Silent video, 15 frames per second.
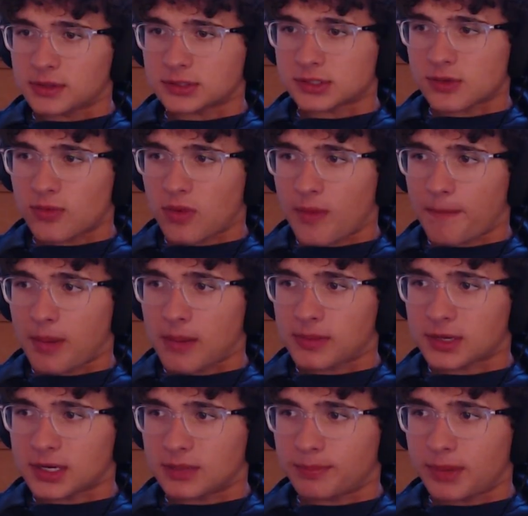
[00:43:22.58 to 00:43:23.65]
There's a
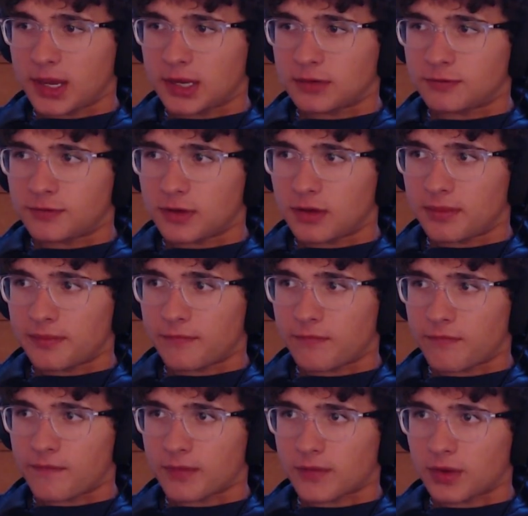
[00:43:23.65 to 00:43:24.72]
Republican paid
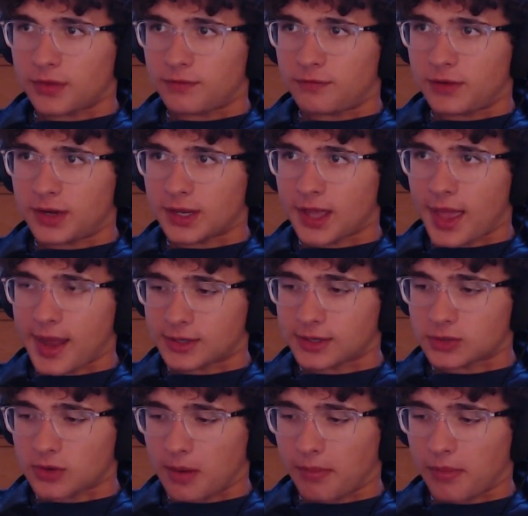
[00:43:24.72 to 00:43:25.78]
film called
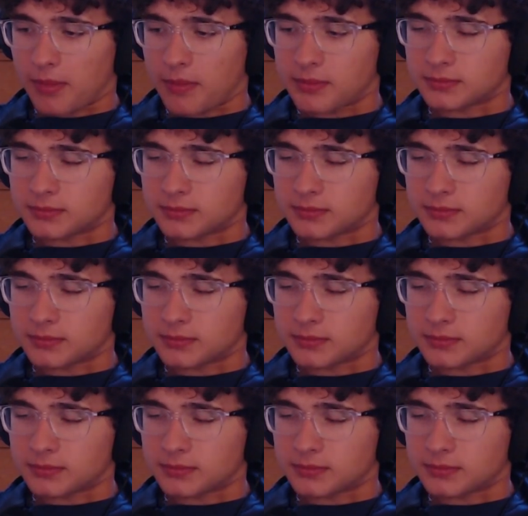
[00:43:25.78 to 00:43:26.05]
Vindicating Trump.